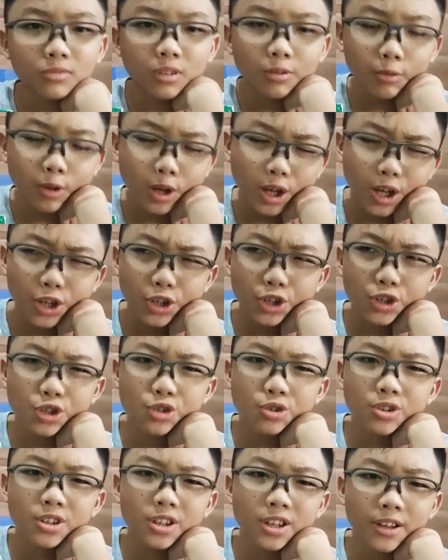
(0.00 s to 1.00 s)
why
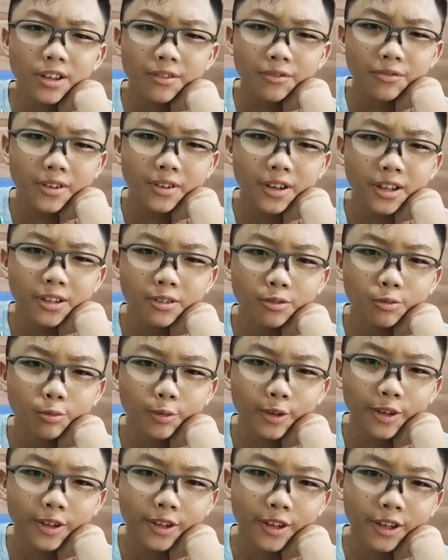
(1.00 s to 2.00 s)
shouldn't I find a
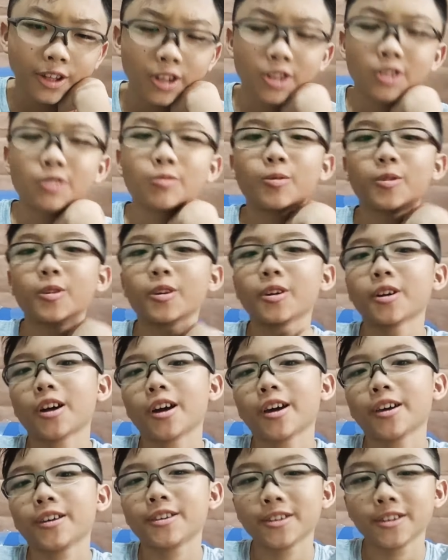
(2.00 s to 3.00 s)
way where
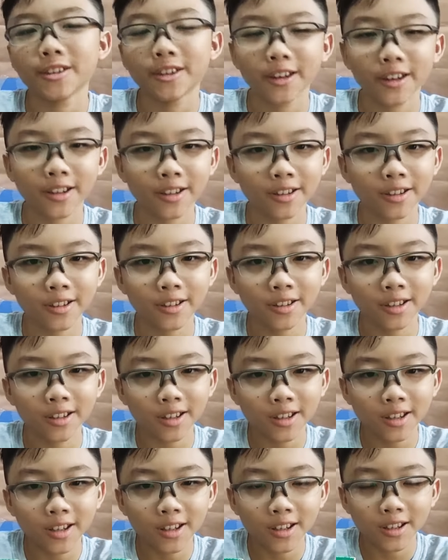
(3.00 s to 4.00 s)
I can get,
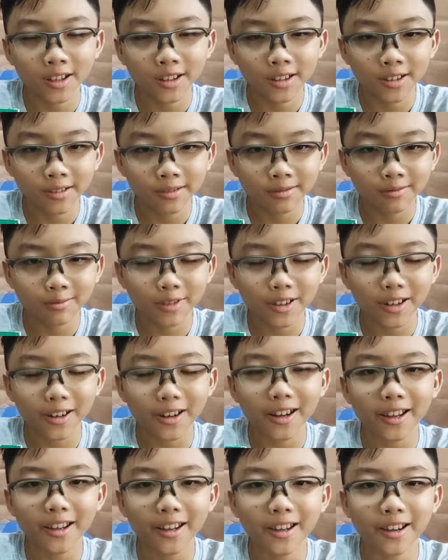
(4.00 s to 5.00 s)
where
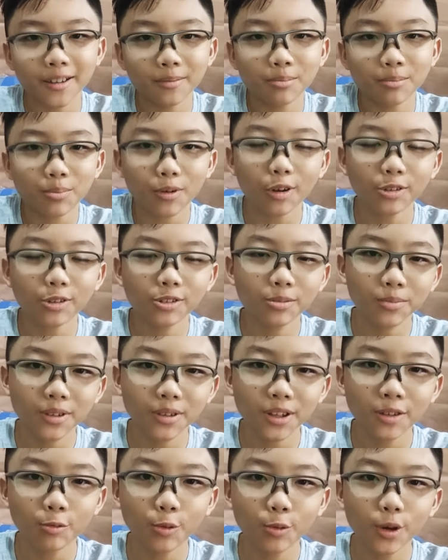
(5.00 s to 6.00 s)
I can
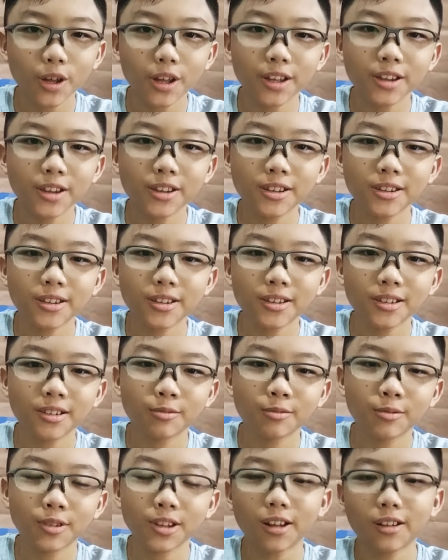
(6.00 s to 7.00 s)
possibly win
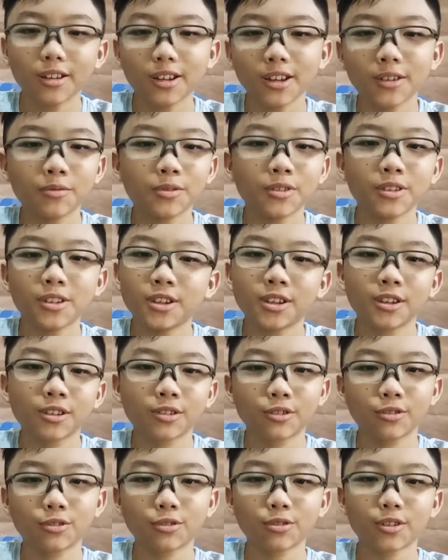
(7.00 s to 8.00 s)
without even
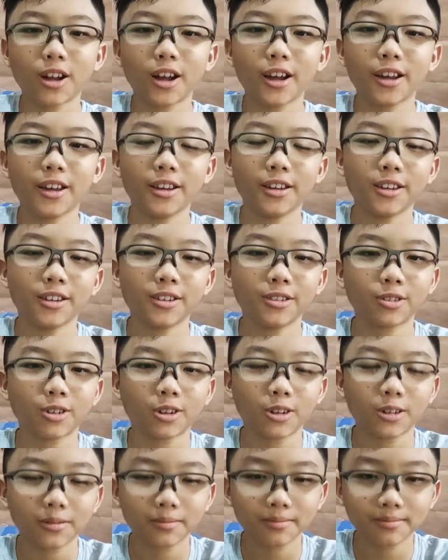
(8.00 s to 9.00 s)
needing to try? He
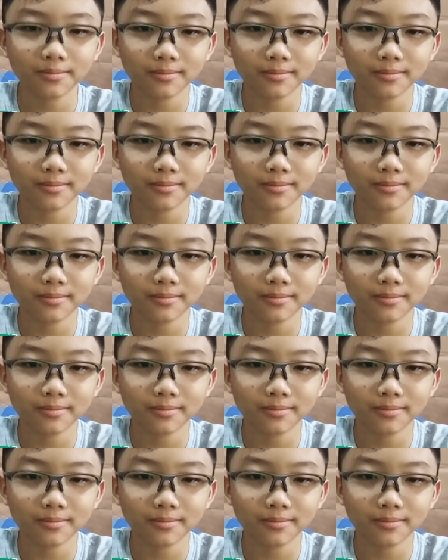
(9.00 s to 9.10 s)
thought.